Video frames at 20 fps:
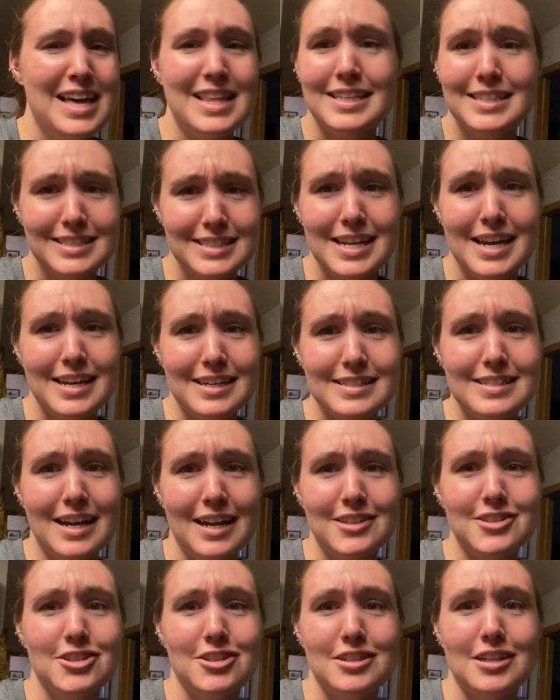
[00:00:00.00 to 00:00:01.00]
This day has
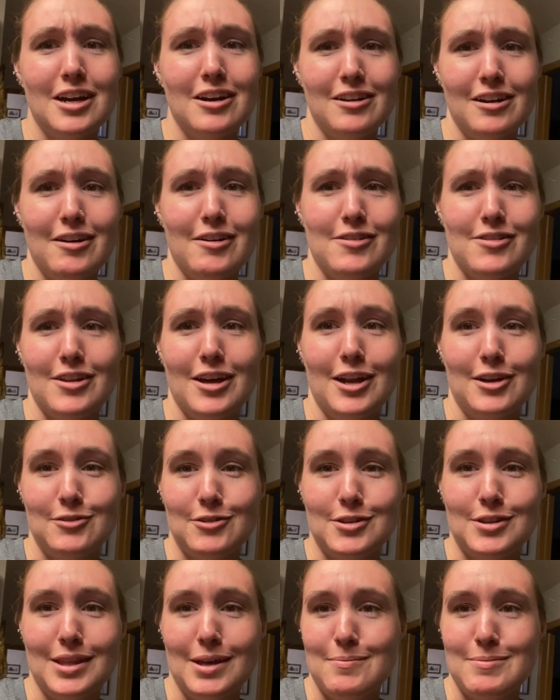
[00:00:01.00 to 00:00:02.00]
not turned out how I thought it
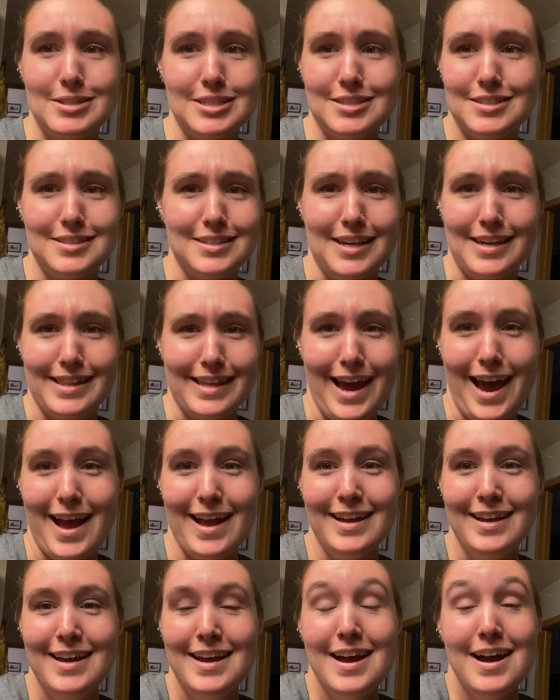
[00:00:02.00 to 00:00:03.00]
would, let me just say that.